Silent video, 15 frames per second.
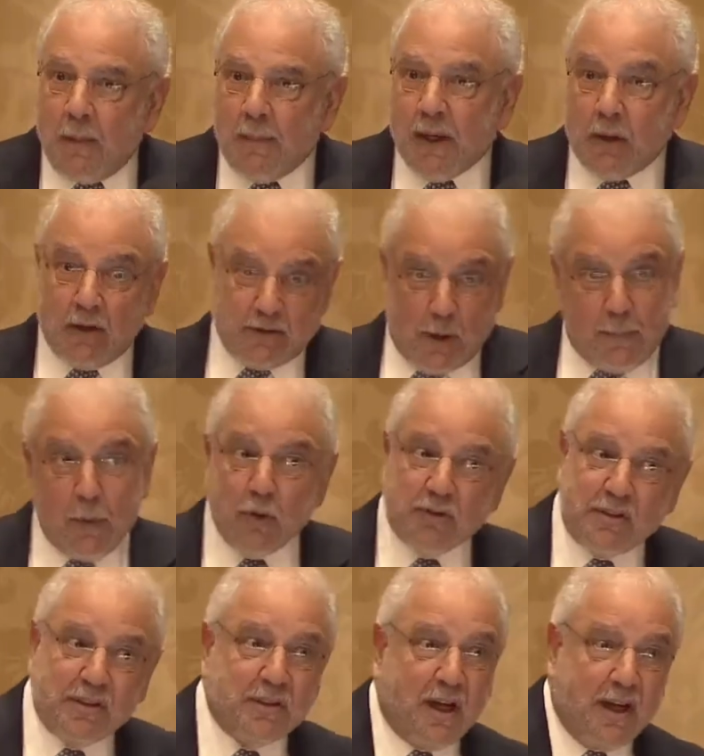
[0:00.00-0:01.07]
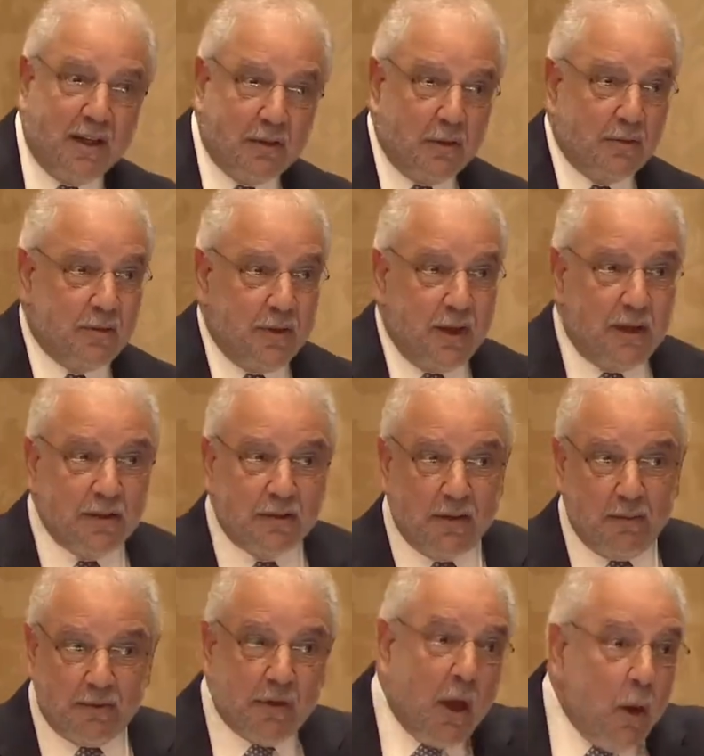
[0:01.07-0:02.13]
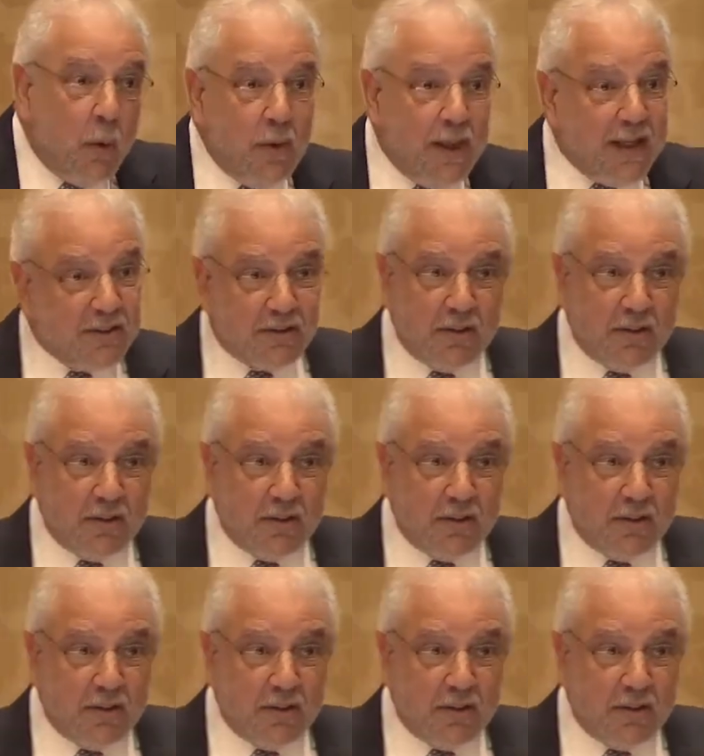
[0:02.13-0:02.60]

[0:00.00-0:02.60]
because a person diagnosed with Alzheimer's, well, that's